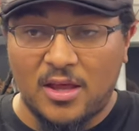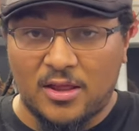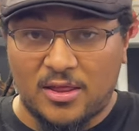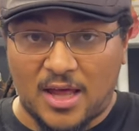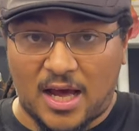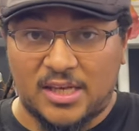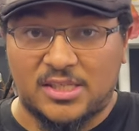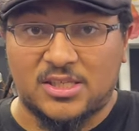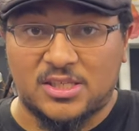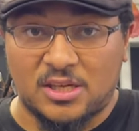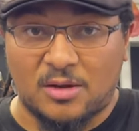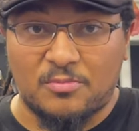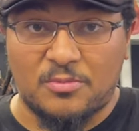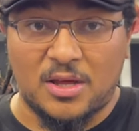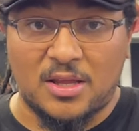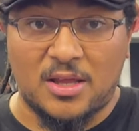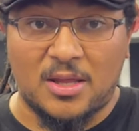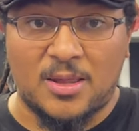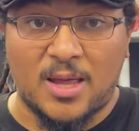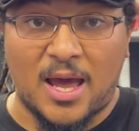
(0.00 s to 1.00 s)
that's
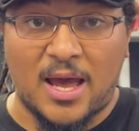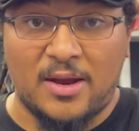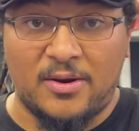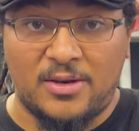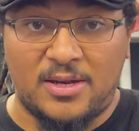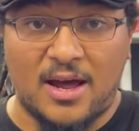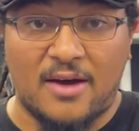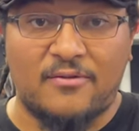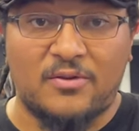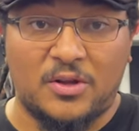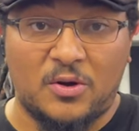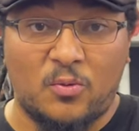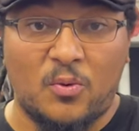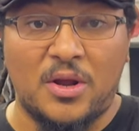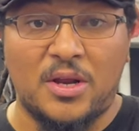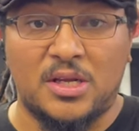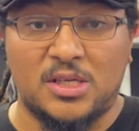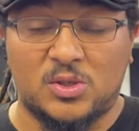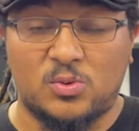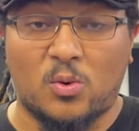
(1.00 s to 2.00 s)
something that they definitely
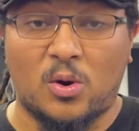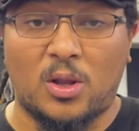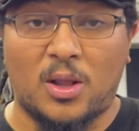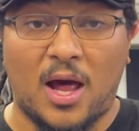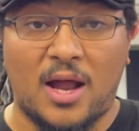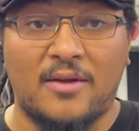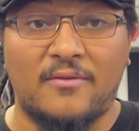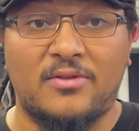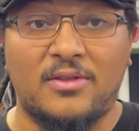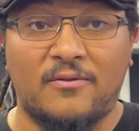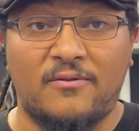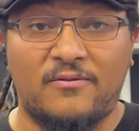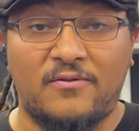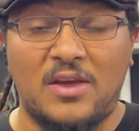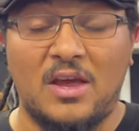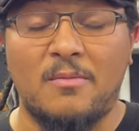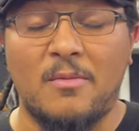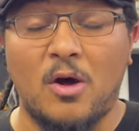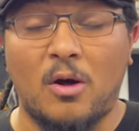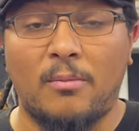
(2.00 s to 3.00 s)
witnessed, where a lot of the
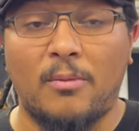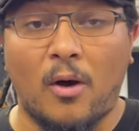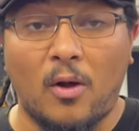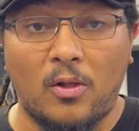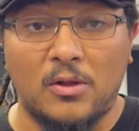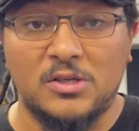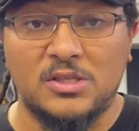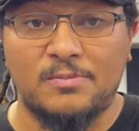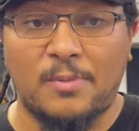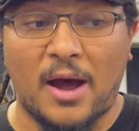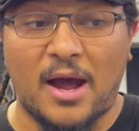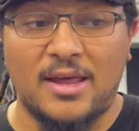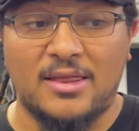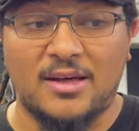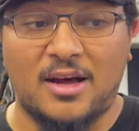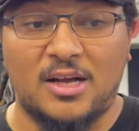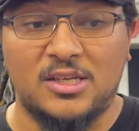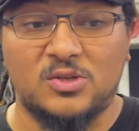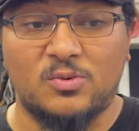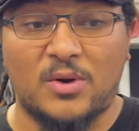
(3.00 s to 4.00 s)
female Bolan's
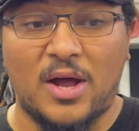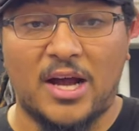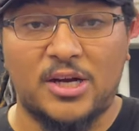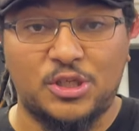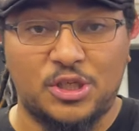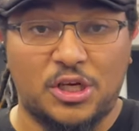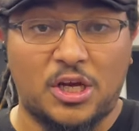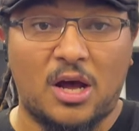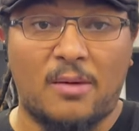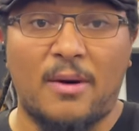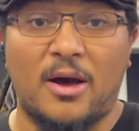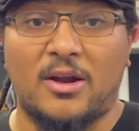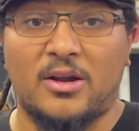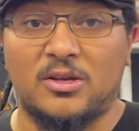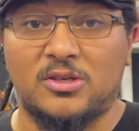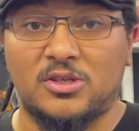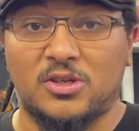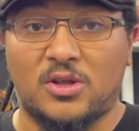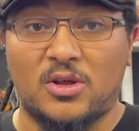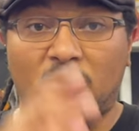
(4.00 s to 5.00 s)
pythons would actually come out
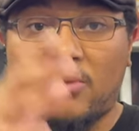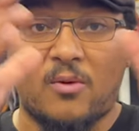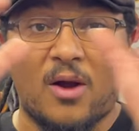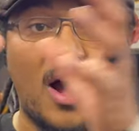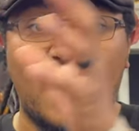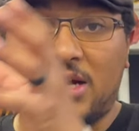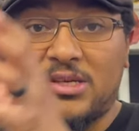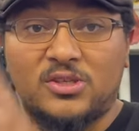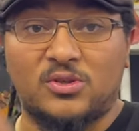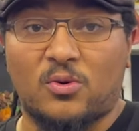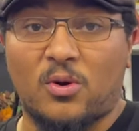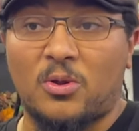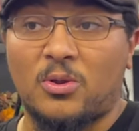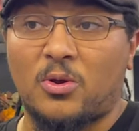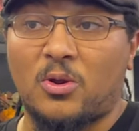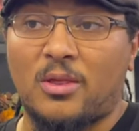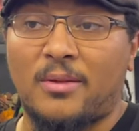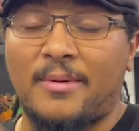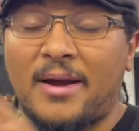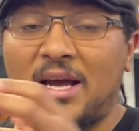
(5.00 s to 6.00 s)
onto their rocks or
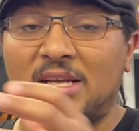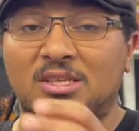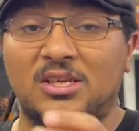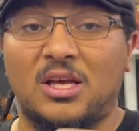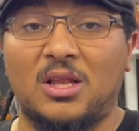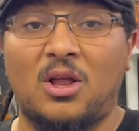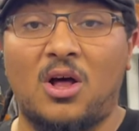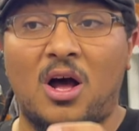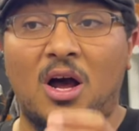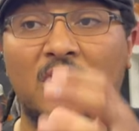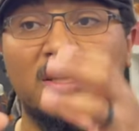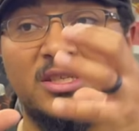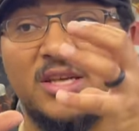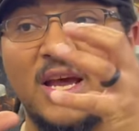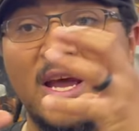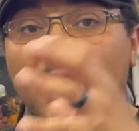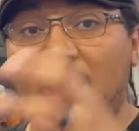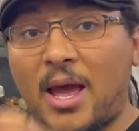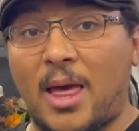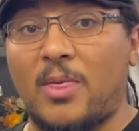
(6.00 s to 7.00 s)
onto their basking logs,
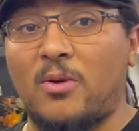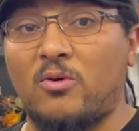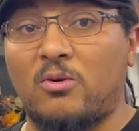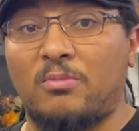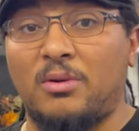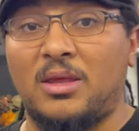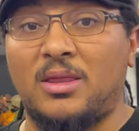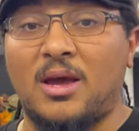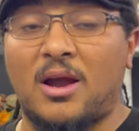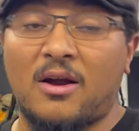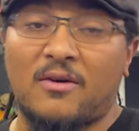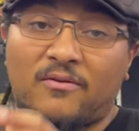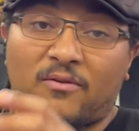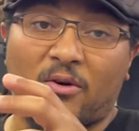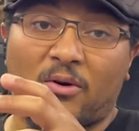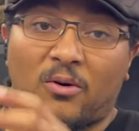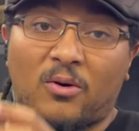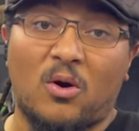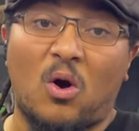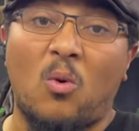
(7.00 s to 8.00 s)
and they would be there
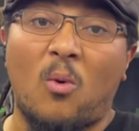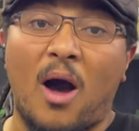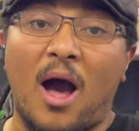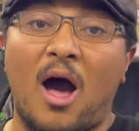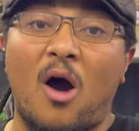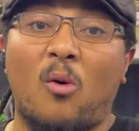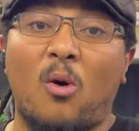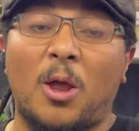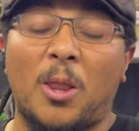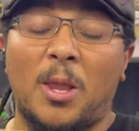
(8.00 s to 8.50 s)
for a while